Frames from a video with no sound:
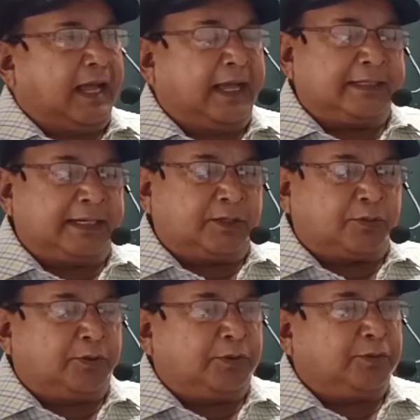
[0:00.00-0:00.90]
As I
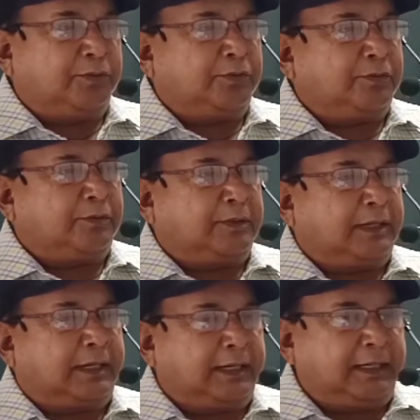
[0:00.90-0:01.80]
told you
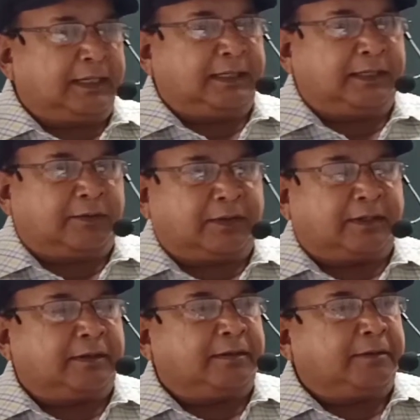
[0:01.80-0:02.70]
earlier in
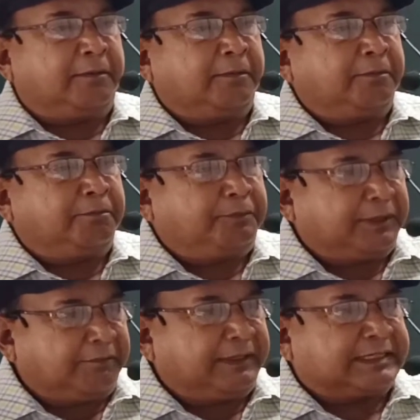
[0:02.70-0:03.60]
our
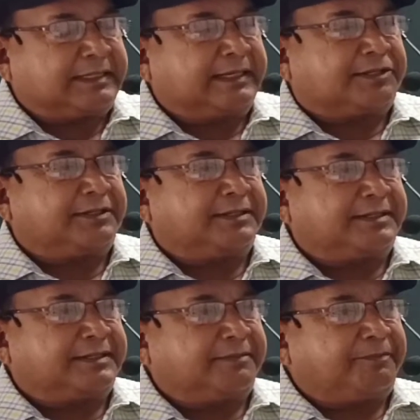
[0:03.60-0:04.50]
previous
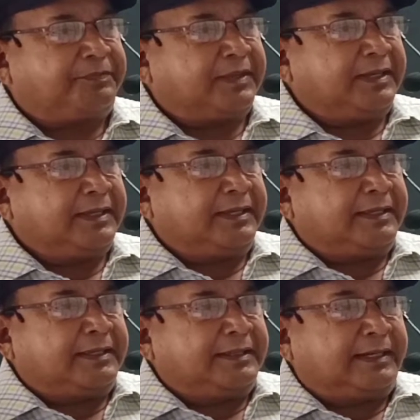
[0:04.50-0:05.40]
lectures
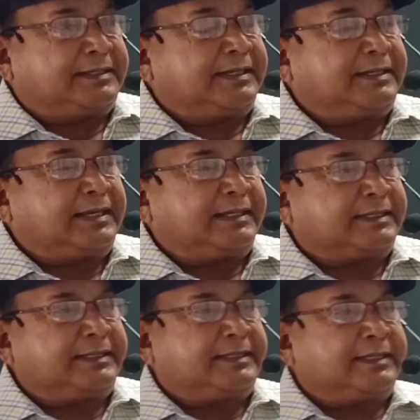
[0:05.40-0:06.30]
that syntax
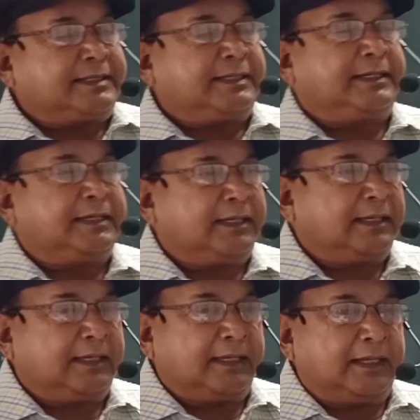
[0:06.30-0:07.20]
is such a
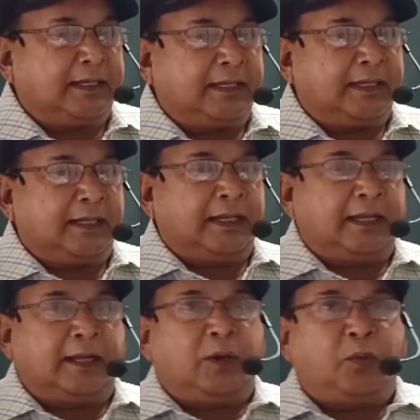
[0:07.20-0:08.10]

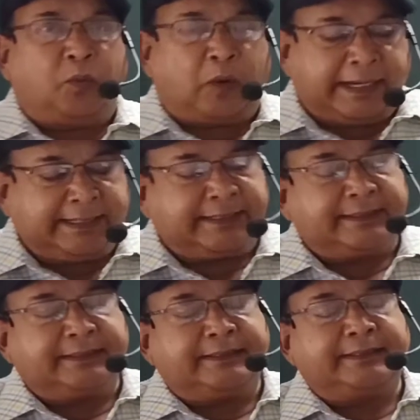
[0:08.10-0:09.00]

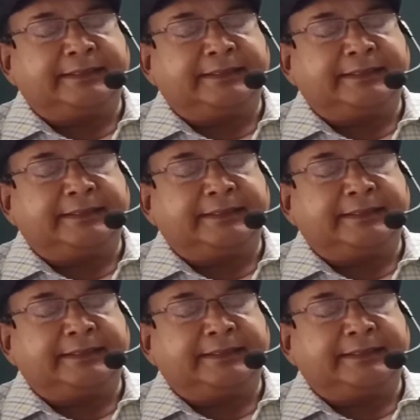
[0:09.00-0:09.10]
wide